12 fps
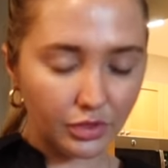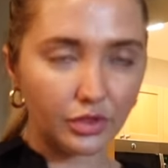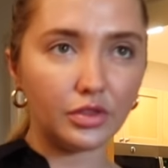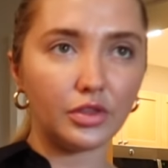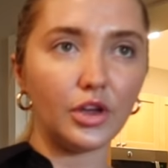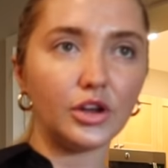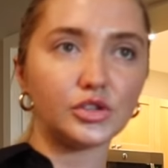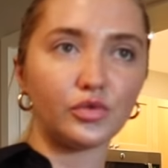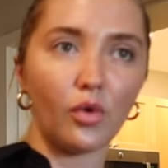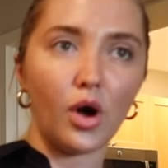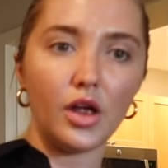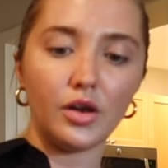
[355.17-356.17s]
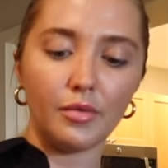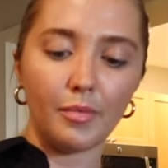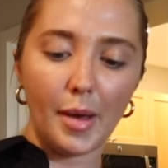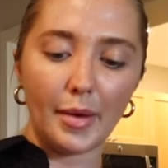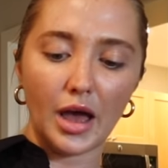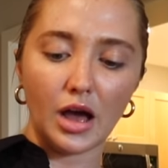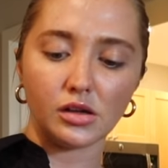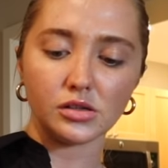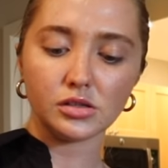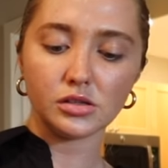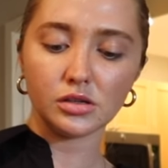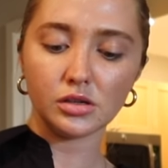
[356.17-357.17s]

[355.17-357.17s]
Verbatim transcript: Yeah. There's one by my house.